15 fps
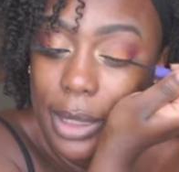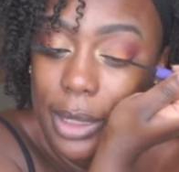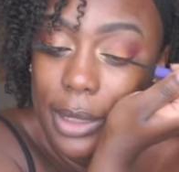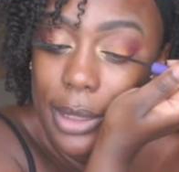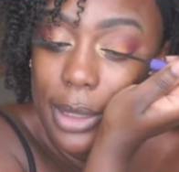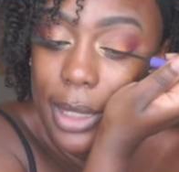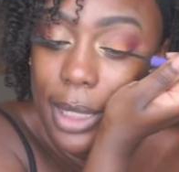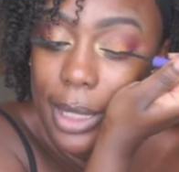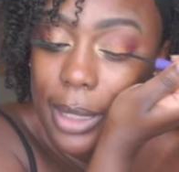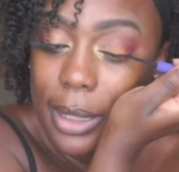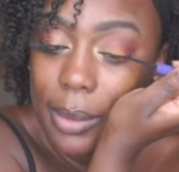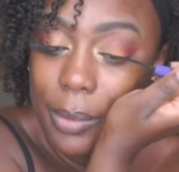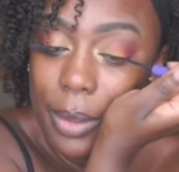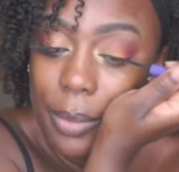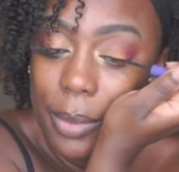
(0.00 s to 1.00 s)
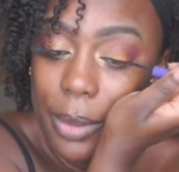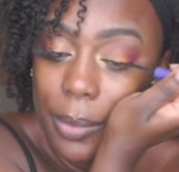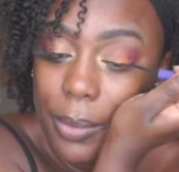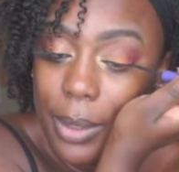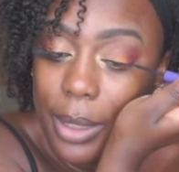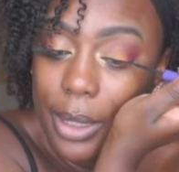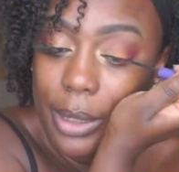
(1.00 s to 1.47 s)
it exactly where we
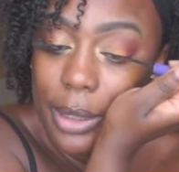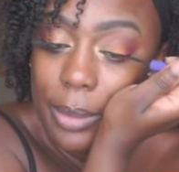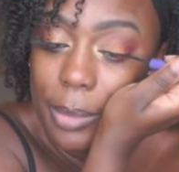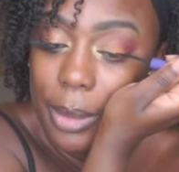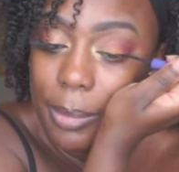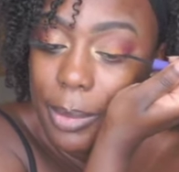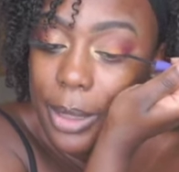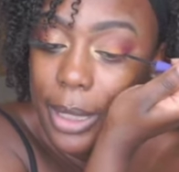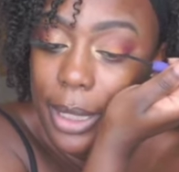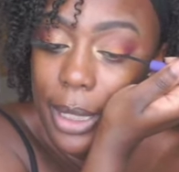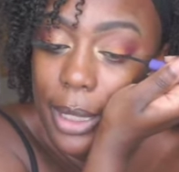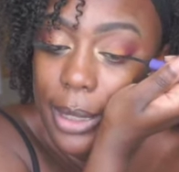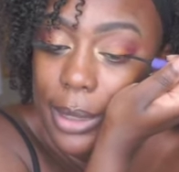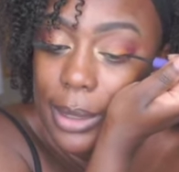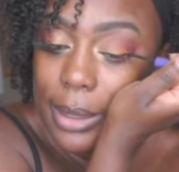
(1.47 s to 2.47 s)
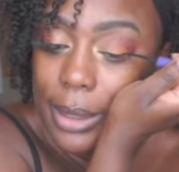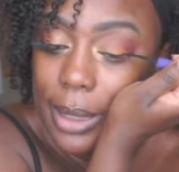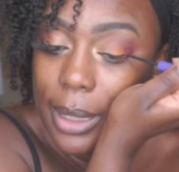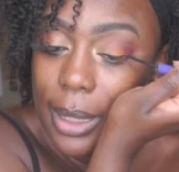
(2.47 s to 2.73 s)
want it to be placed.